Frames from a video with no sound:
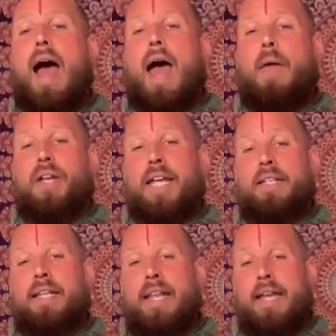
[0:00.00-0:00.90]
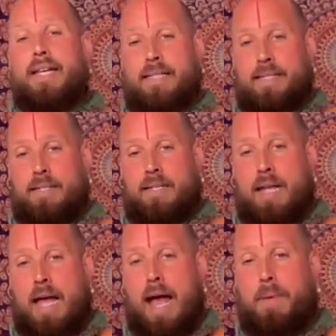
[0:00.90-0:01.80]
And with inhalation,
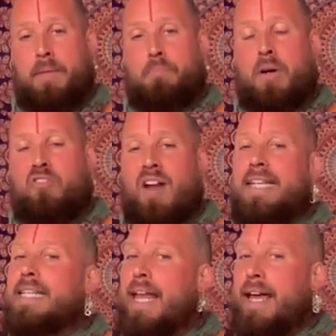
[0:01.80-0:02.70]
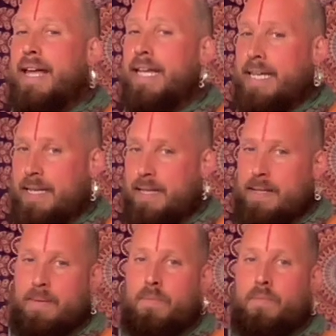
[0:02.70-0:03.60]
I bend my right leg.
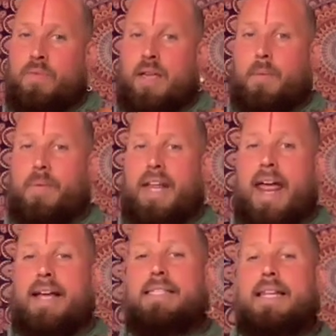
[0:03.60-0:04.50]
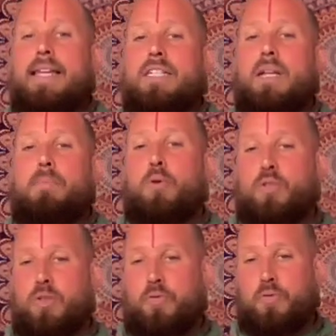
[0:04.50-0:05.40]
And with exhalation, I
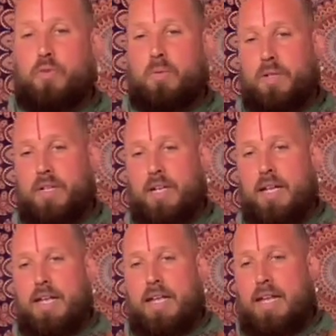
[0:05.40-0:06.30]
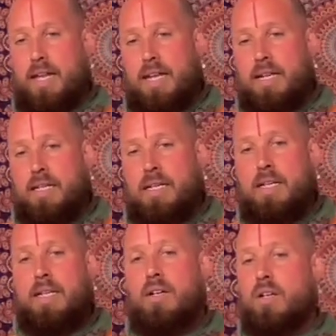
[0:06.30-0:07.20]
push it forward. In
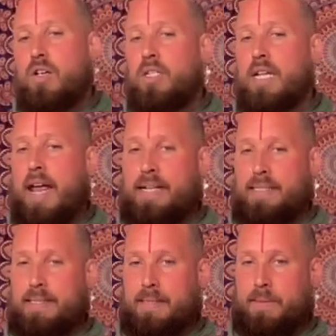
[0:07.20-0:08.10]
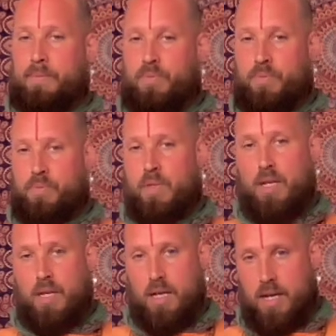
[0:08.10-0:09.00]
and X.
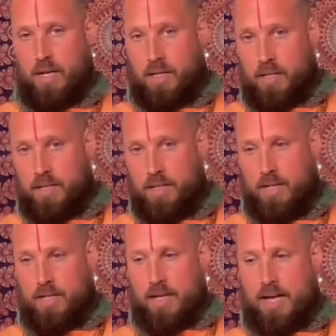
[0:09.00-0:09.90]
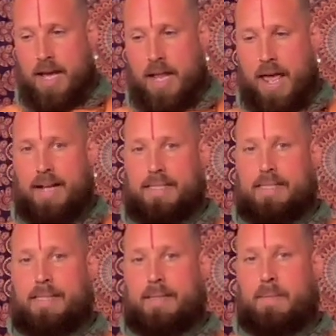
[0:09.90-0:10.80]
In and
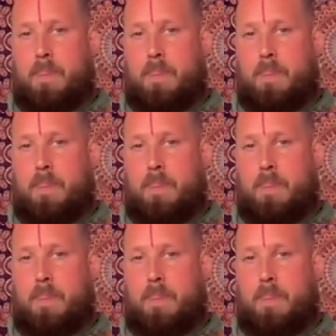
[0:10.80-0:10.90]
X.